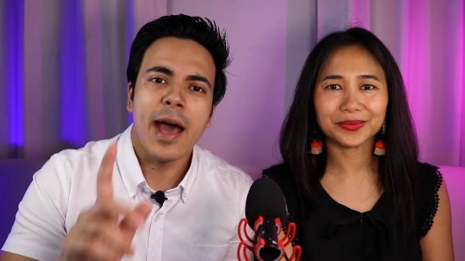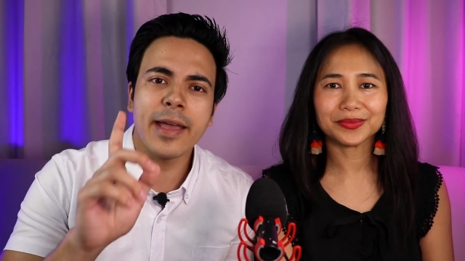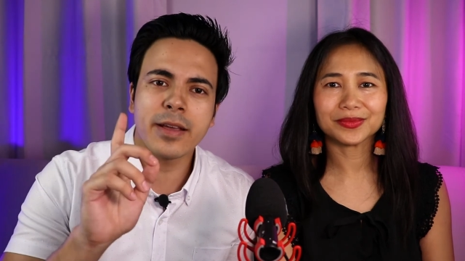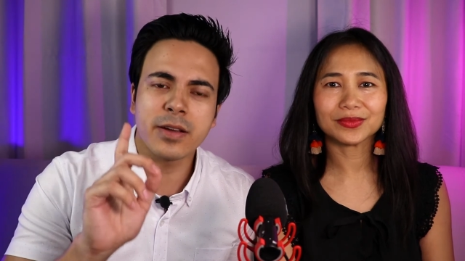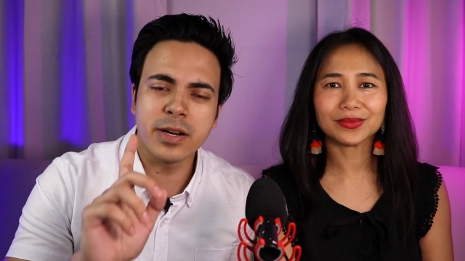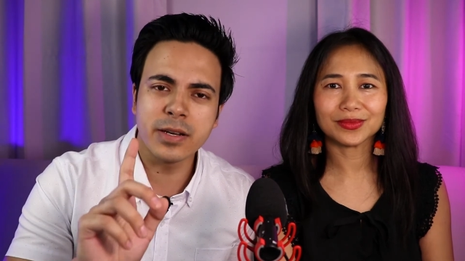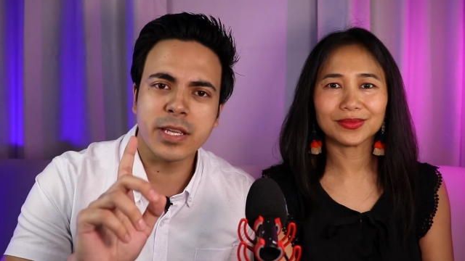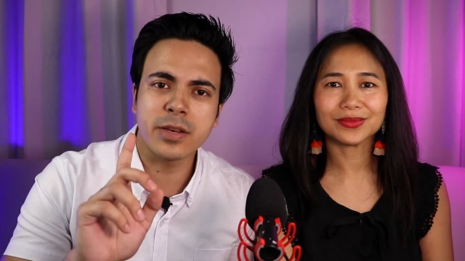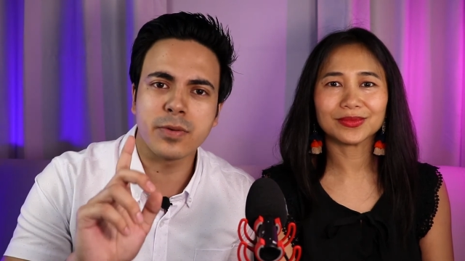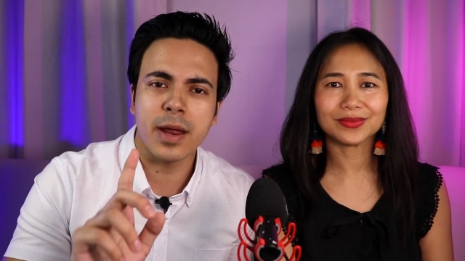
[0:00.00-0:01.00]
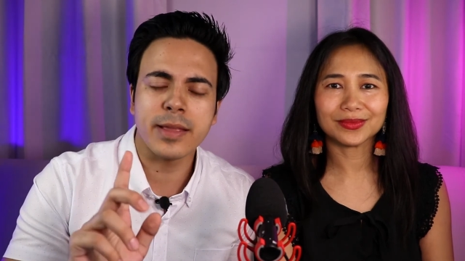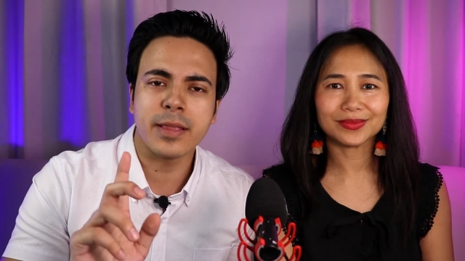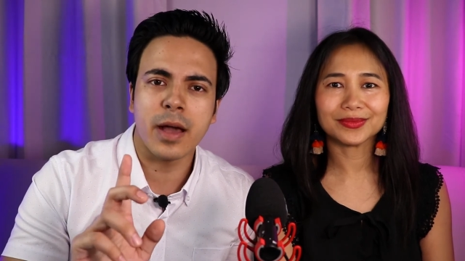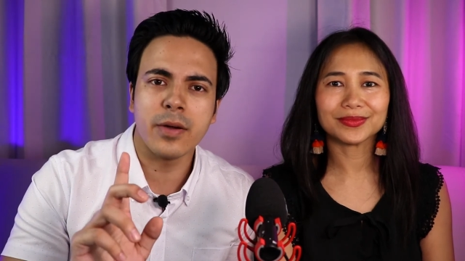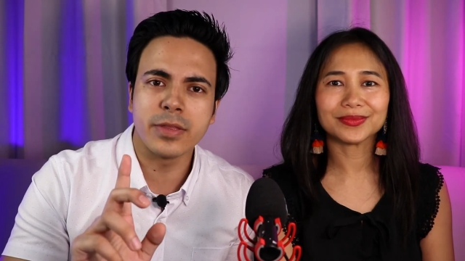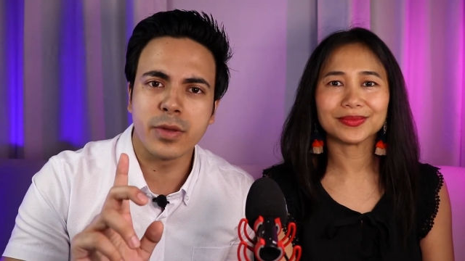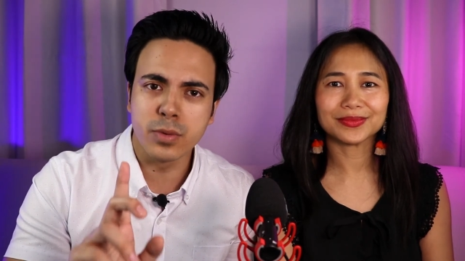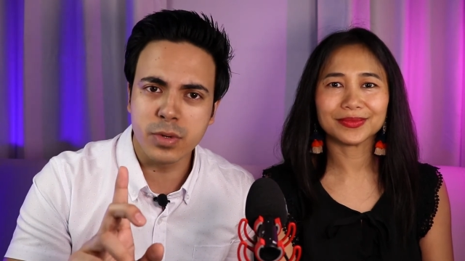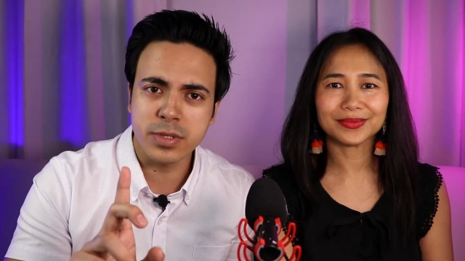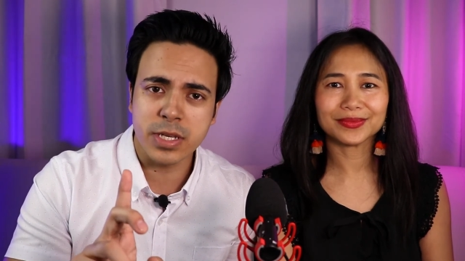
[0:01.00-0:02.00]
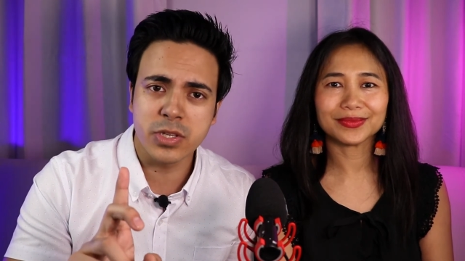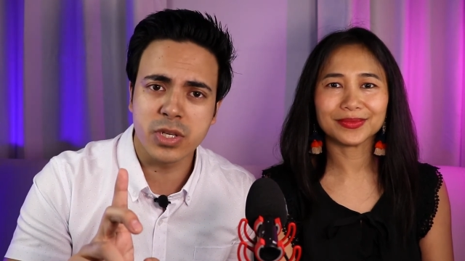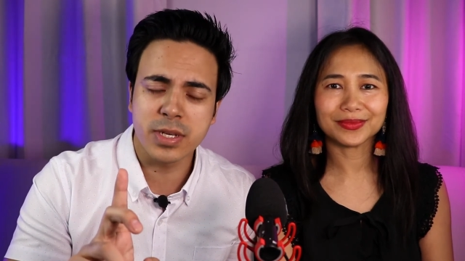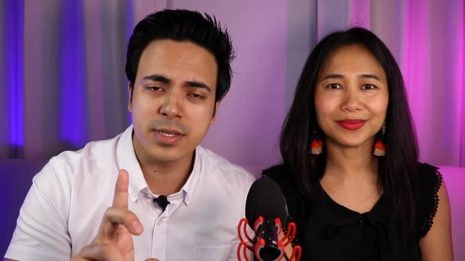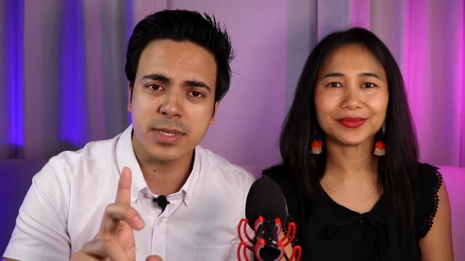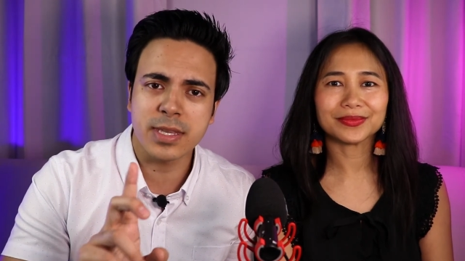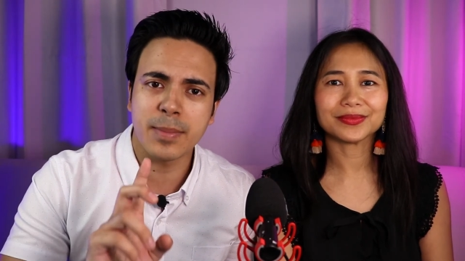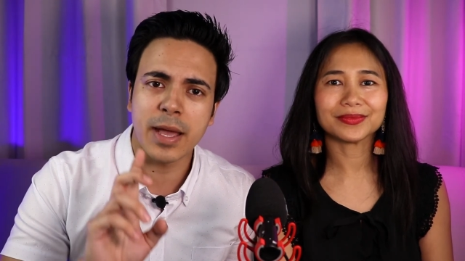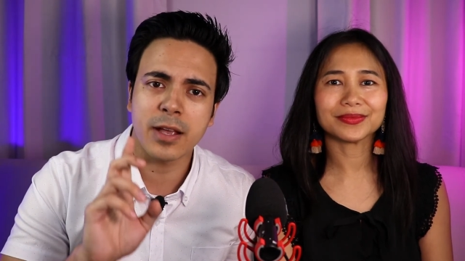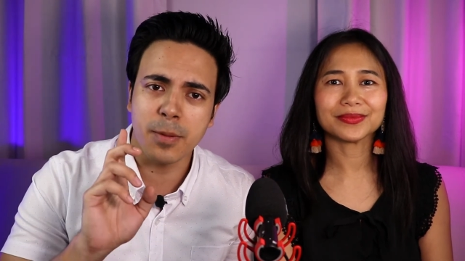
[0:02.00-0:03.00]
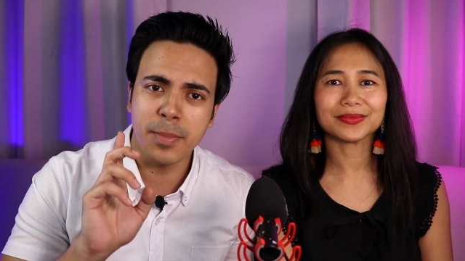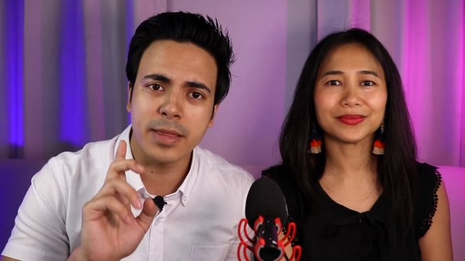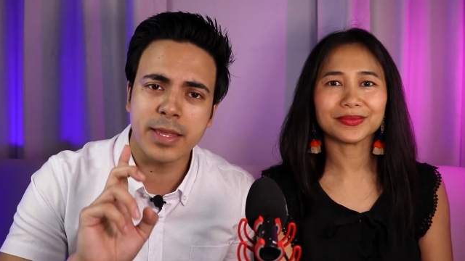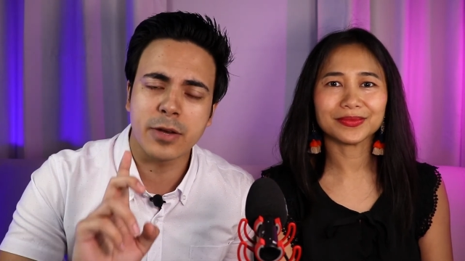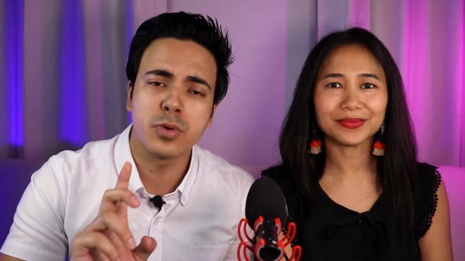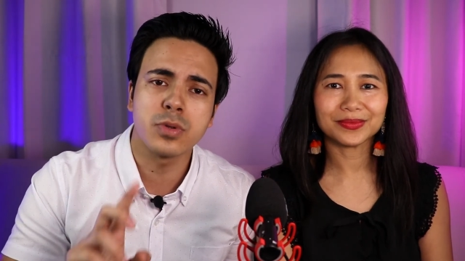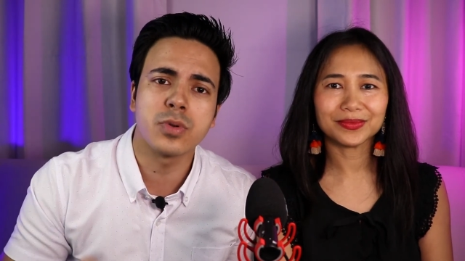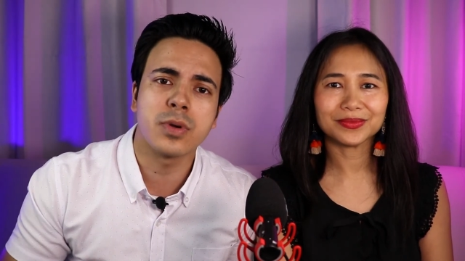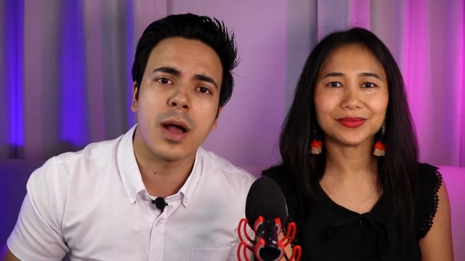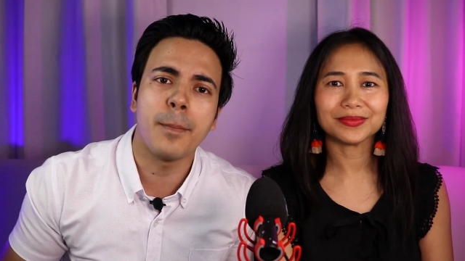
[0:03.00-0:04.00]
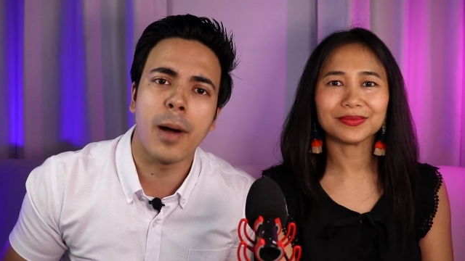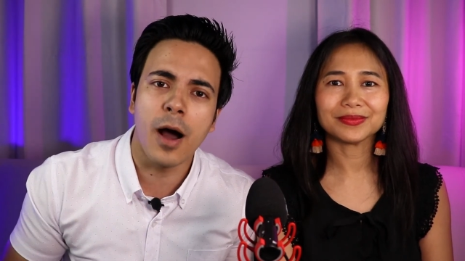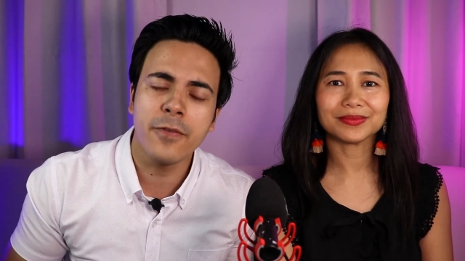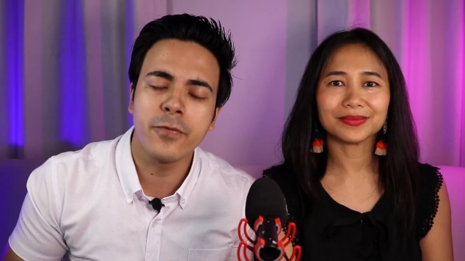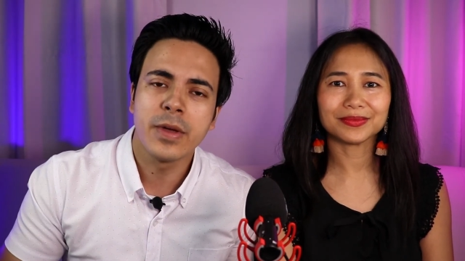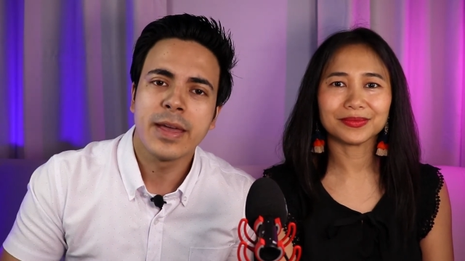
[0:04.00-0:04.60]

Speaker 1: I curse it right now in the roots in Jesus' name. I command that root to come off